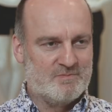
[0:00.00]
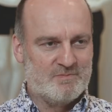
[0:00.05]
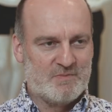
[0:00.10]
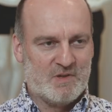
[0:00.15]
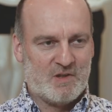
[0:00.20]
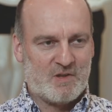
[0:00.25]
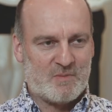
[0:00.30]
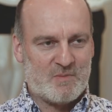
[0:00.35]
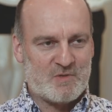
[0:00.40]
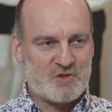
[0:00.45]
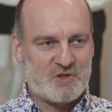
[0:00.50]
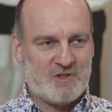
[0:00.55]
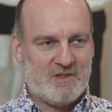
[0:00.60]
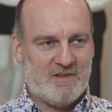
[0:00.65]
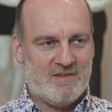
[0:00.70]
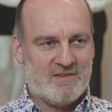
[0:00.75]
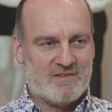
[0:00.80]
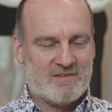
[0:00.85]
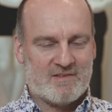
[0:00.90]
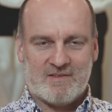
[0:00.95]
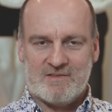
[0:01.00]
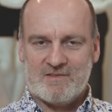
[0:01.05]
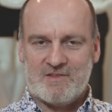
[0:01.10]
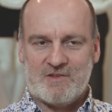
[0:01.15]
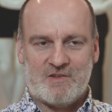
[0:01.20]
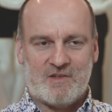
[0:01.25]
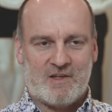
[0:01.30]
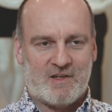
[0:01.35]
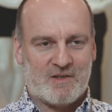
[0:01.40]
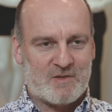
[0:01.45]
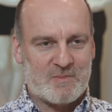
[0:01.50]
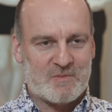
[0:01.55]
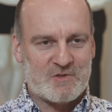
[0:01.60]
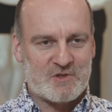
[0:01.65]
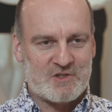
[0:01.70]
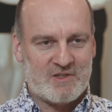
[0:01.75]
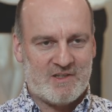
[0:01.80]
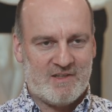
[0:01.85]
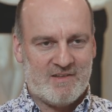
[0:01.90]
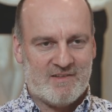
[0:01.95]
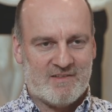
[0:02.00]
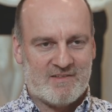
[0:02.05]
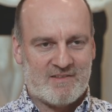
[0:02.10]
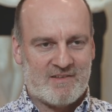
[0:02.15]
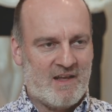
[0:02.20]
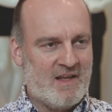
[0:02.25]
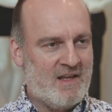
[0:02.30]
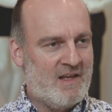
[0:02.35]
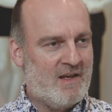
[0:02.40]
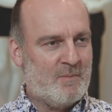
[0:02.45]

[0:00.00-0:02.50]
building machines, selling the machines,